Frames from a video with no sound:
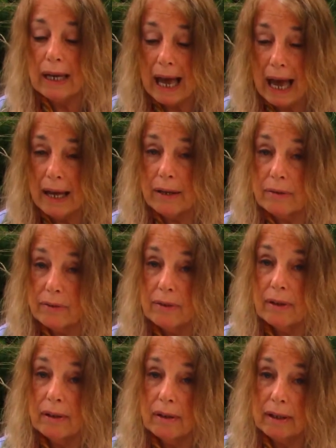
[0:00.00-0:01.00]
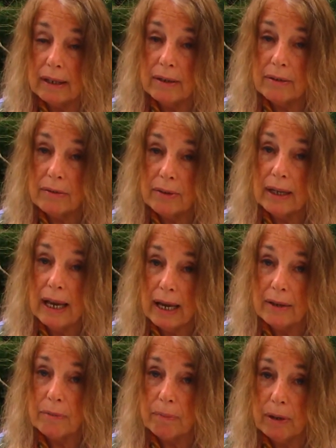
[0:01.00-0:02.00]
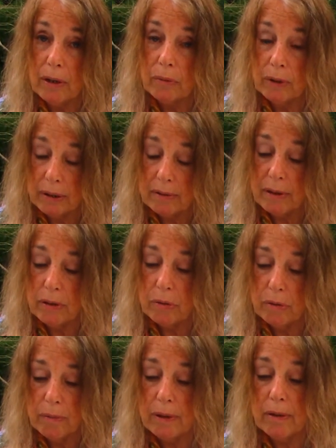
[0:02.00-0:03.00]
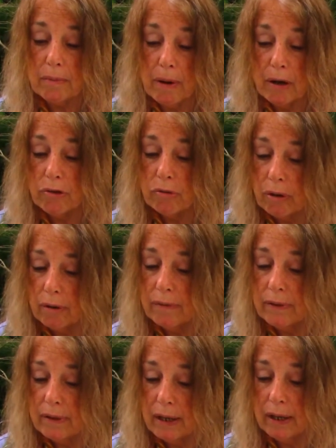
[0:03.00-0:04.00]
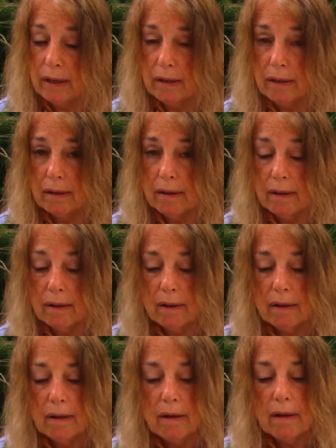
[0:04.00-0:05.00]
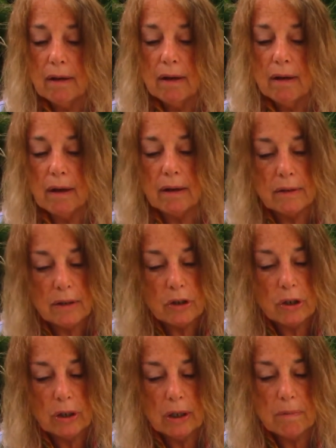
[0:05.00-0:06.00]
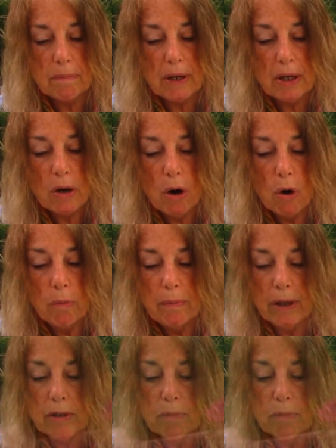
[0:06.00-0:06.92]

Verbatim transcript: has is and has been and will continue to be the mantra of the day. Additionally, being home meant